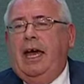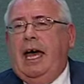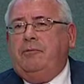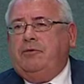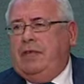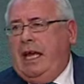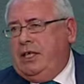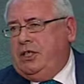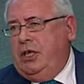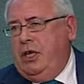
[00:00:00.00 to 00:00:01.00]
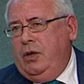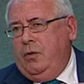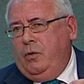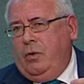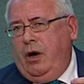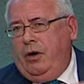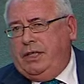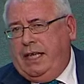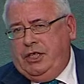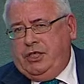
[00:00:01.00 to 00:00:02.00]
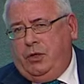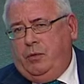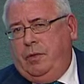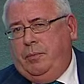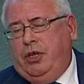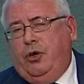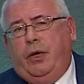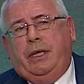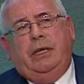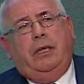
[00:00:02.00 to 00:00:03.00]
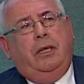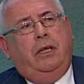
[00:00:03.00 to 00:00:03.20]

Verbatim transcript: After that, our Taoiseach will be going